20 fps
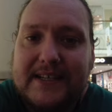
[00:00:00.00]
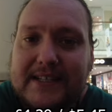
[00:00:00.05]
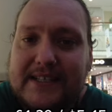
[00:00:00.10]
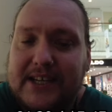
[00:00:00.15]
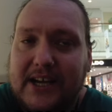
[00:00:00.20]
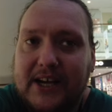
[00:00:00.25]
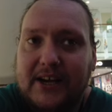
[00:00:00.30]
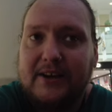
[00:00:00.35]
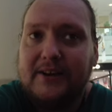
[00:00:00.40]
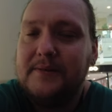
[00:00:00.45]

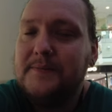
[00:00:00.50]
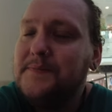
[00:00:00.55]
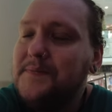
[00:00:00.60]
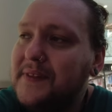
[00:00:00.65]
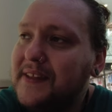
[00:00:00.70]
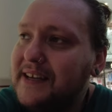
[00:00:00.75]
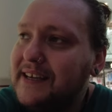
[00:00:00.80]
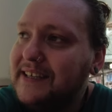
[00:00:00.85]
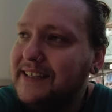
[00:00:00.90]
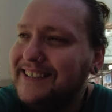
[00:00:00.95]
So
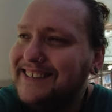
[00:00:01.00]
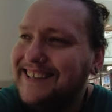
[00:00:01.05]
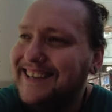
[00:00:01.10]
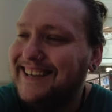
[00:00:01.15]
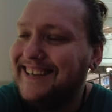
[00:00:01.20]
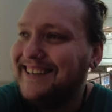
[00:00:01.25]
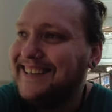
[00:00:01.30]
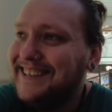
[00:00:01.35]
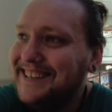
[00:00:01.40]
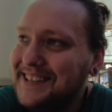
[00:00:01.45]

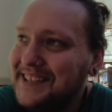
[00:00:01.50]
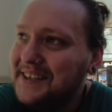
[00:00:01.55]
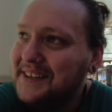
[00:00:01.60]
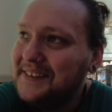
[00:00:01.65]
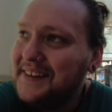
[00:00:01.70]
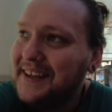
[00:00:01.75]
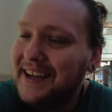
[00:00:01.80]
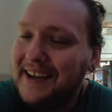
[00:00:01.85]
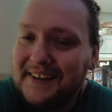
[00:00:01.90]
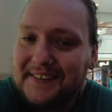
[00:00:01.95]

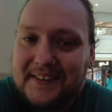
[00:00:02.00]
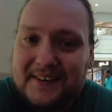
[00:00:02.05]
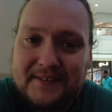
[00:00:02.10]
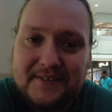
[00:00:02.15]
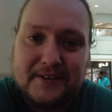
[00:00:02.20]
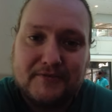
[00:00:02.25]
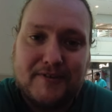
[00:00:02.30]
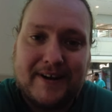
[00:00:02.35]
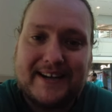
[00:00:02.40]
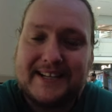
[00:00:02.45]
yeah,
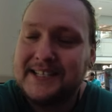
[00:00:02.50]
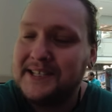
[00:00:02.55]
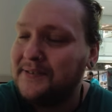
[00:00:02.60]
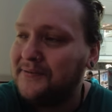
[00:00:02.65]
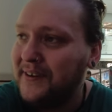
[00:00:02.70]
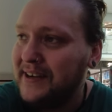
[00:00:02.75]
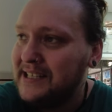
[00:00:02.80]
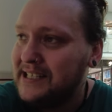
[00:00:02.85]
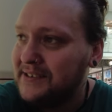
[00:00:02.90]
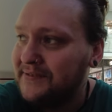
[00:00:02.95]
the rates of
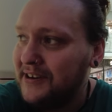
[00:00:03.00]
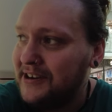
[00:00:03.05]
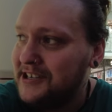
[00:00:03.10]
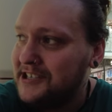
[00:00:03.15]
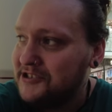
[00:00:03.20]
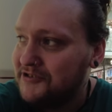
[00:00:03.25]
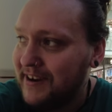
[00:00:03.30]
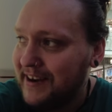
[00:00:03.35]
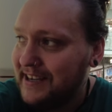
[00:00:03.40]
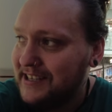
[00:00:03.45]
things are very
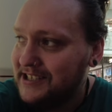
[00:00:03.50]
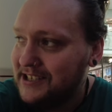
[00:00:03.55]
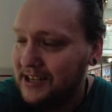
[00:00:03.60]
strange.